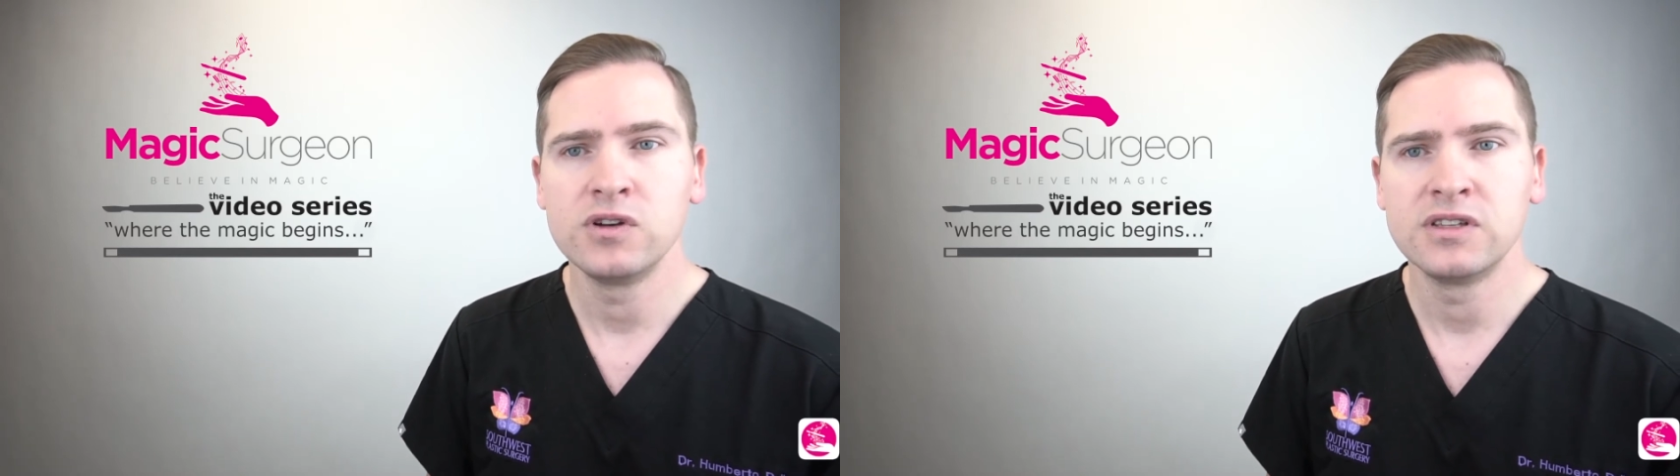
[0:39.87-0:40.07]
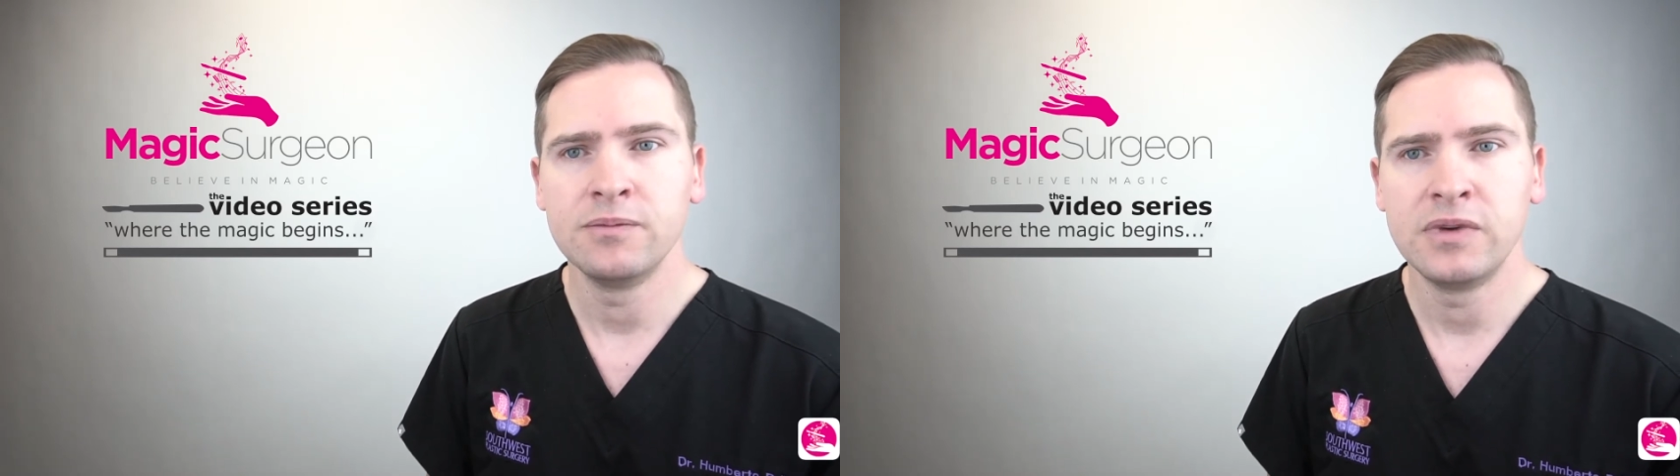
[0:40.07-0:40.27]

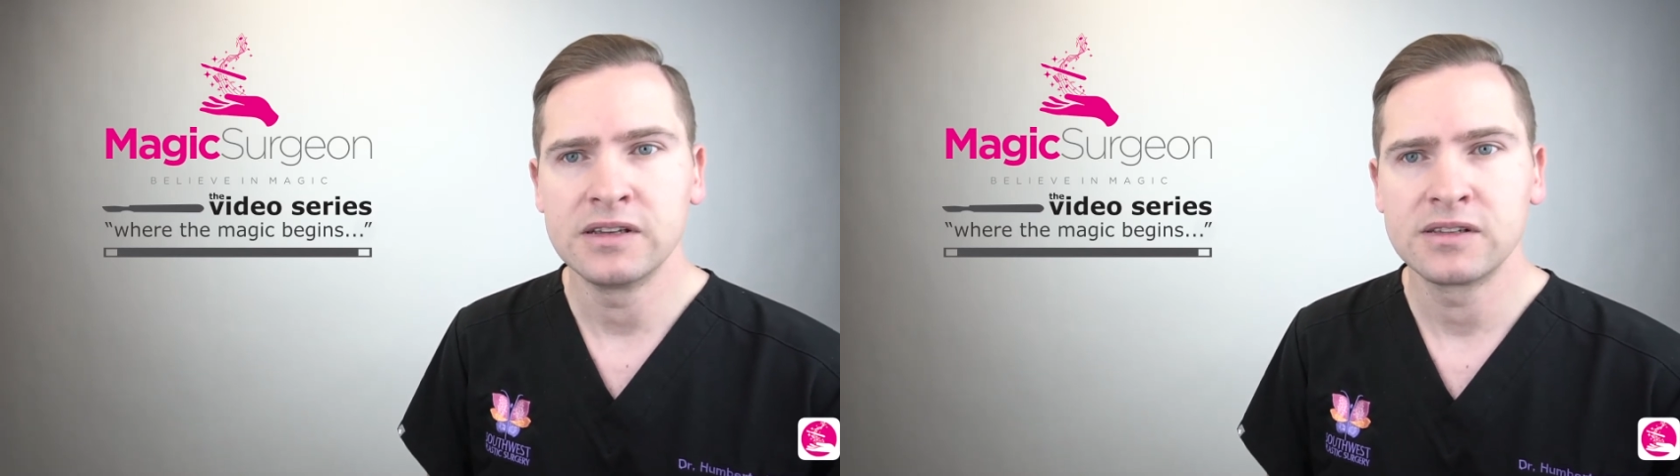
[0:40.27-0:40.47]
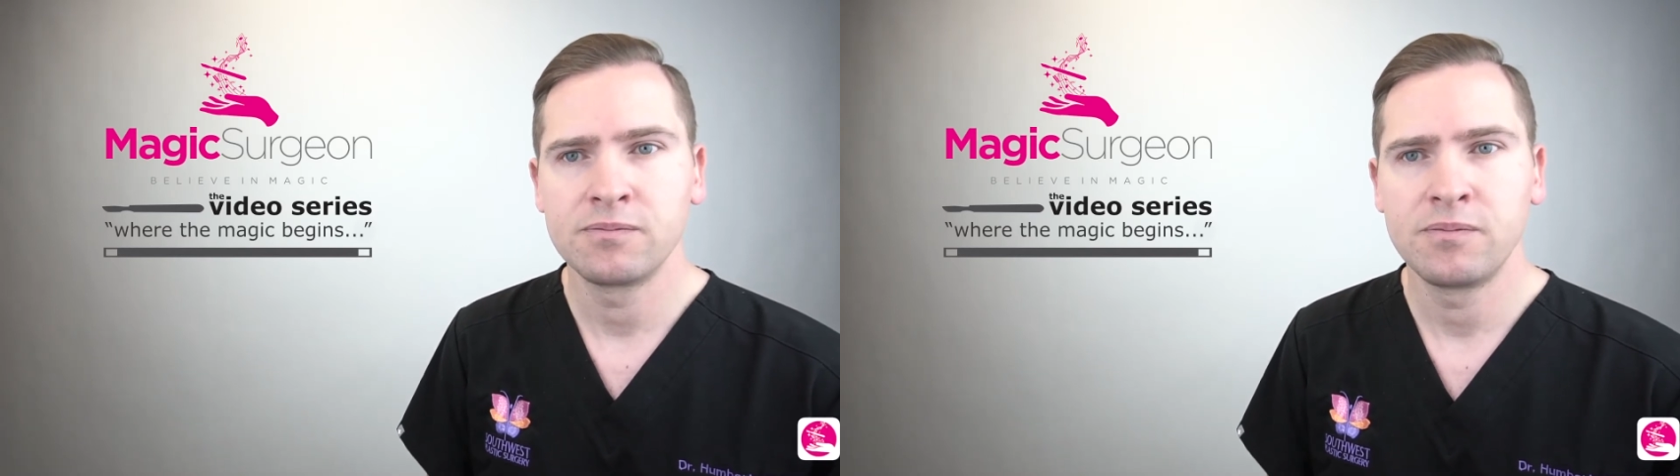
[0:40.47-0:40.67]
is the
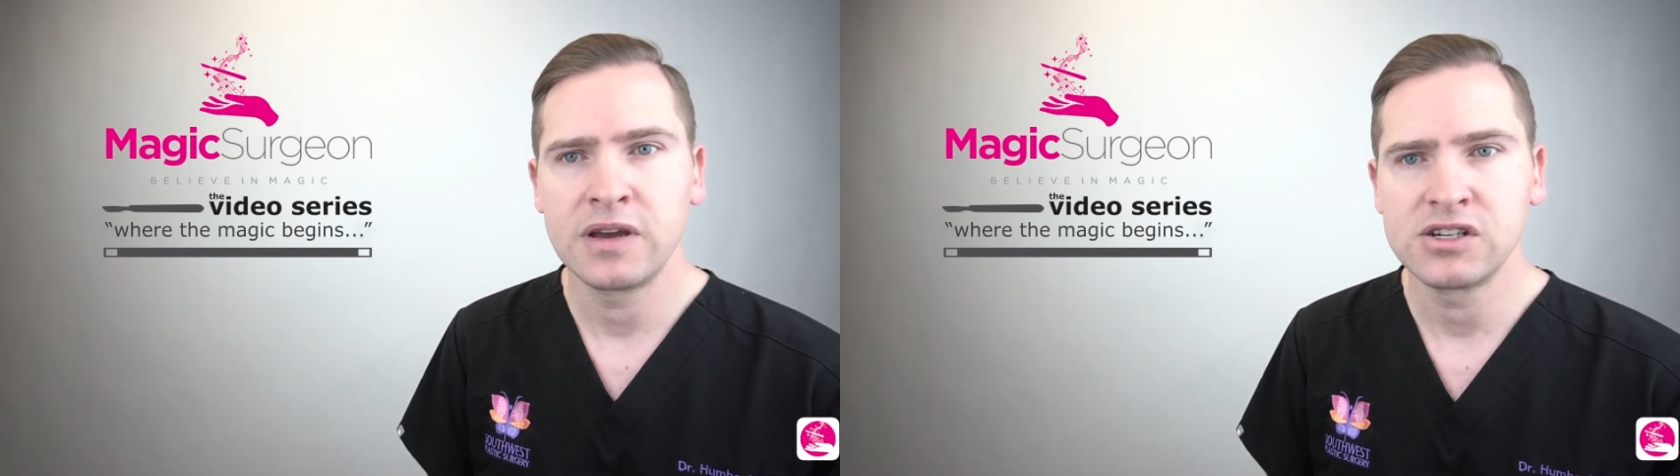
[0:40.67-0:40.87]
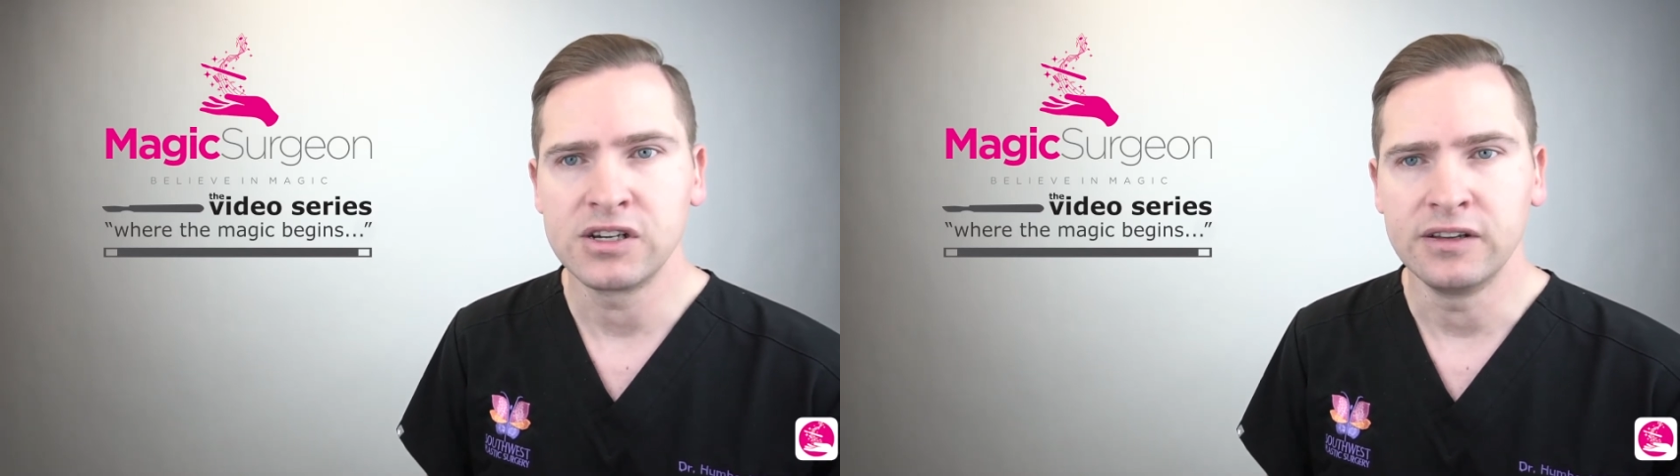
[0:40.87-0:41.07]
best
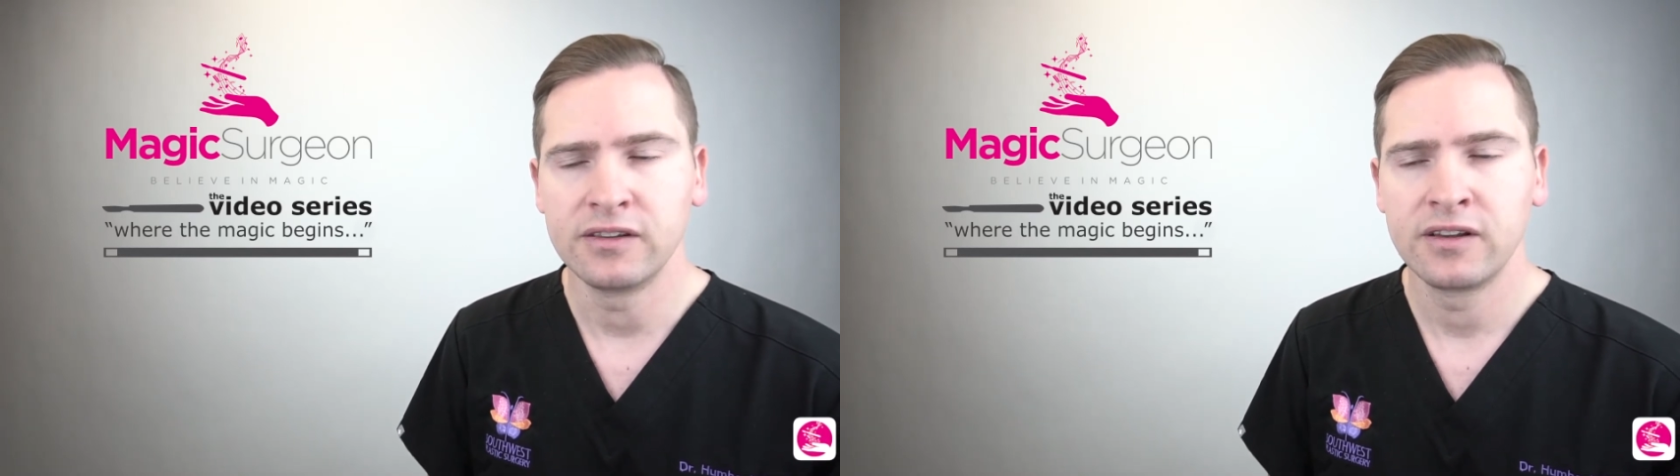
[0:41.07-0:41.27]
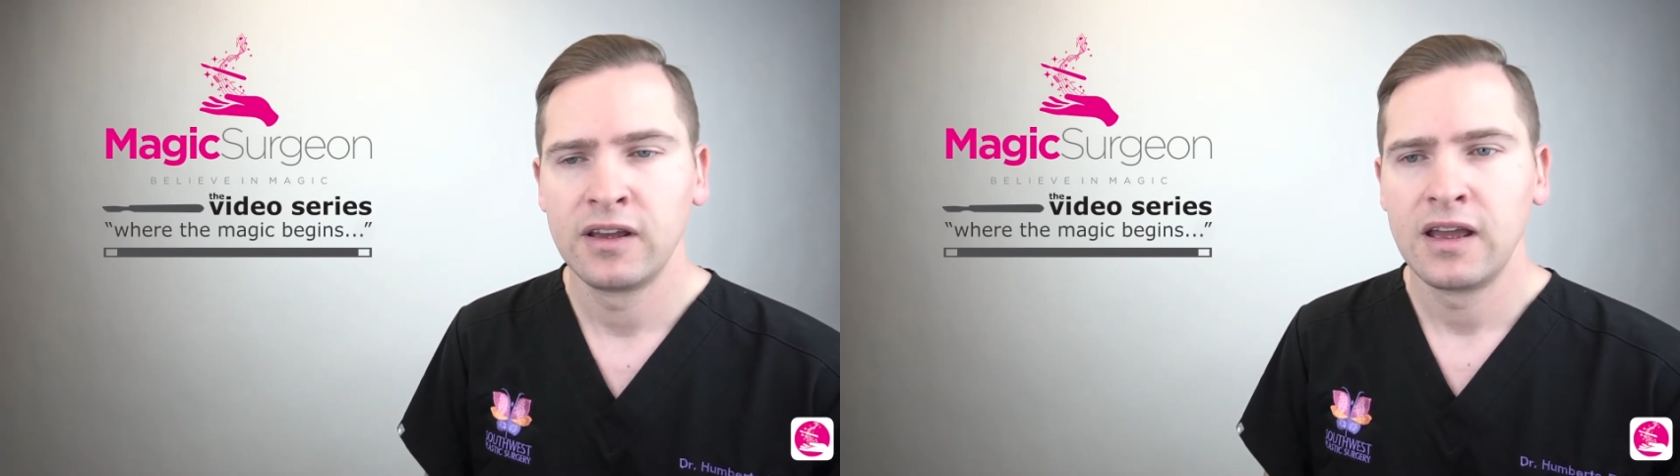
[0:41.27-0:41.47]
patient.